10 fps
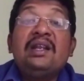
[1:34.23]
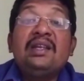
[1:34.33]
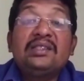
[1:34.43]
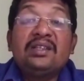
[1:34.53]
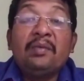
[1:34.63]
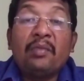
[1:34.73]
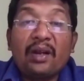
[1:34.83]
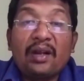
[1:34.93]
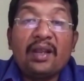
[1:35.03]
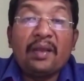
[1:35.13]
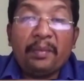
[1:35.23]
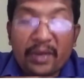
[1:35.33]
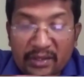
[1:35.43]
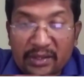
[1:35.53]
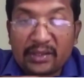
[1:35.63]
distinct marketing
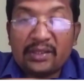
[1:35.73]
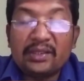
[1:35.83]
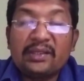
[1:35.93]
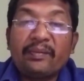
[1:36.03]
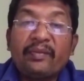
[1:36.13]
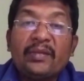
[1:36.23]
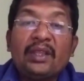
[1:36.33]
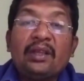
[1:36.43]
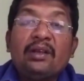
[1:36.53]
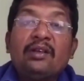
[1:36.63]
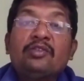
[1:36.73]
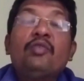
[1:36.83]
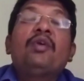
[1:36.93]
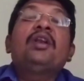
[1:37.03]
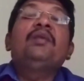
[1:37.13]
mix.
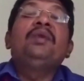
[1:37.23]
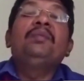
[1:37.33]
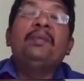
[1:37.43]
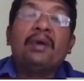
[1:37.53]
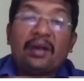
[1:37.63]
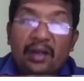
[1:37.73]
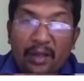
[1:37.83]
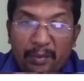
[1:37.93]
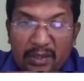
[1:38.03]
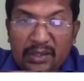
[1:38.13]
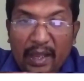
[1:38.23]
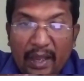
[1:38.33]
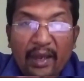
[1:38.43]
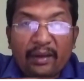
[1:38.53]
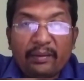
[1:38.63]
So what do you mean by marketing mix?
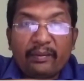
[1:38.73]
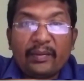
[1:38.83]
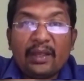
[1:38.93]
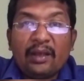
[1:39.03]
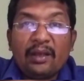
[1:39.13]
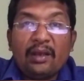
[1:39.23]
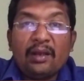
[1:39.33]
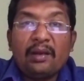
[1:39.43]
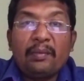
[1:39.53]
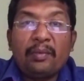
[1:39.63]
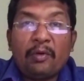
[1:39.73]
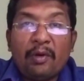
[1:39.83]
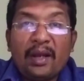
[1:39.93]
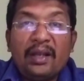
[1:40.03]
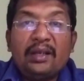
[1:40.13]
Again,
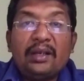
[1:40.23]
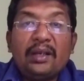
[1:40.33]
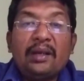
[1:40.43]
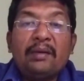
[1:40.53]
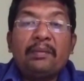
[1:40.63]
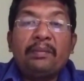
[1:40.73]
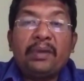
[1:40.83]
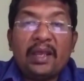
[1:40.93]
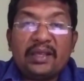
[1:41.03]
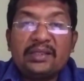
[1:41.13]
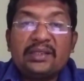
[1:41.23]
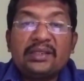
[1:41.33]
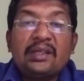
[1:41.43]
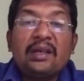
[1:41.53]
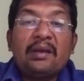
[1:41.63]
product,
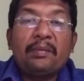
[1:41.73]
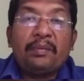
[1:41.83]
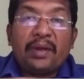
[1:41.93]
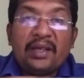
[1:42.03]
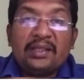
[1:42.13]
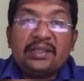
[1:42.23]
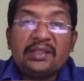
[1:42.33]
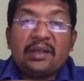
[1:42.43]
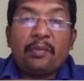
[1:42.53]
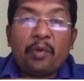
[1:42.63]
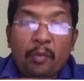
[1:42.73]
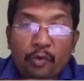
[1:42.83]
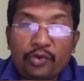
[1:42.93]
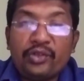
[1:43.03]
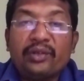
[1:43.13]
place, price,
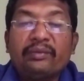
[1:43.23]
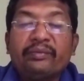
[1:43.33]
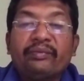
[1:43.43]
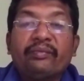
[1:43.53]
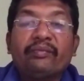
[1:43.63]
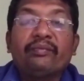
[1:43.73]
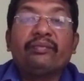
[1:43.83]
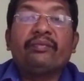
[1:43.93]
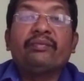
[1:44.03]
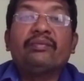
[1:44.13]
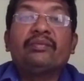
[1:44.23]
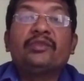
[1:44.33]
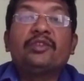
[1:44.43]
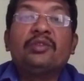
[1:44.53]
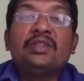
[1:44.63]
promotion.
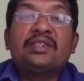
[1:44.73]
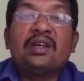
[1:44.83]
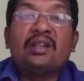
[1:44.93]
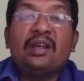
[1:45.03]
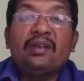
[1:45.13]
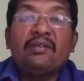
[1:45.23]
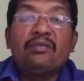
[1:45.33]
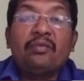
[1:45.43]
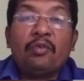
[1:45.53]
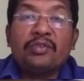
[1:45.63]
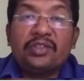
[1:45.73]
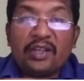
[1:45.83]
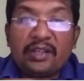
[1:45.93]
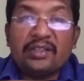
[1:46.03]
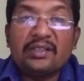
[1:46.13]
So these are the 4
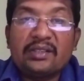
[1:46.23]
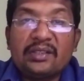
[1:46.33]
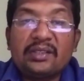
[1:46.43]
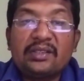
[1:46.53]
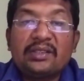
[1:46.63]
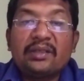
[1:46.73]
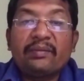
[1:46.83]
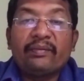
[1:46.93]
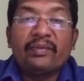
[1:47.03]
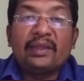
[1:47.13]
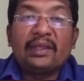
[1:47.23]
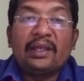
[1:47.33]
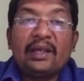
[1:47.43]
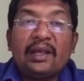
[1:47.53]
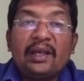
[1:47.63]
stages
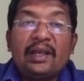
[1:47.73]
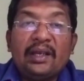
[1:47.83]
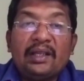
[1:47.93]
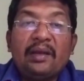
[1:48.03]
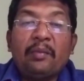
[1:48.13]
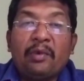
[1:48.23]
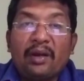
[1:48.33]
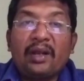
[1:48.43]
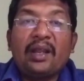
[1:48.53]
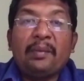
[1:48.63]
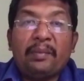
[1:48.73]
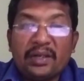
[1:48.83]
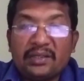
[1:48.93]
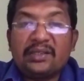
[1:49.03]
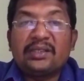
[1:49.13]
in that marketing
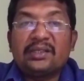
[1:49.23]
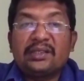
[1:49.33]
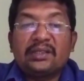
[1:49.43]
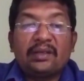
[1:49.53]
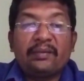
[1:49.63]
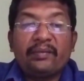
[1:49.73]
mix.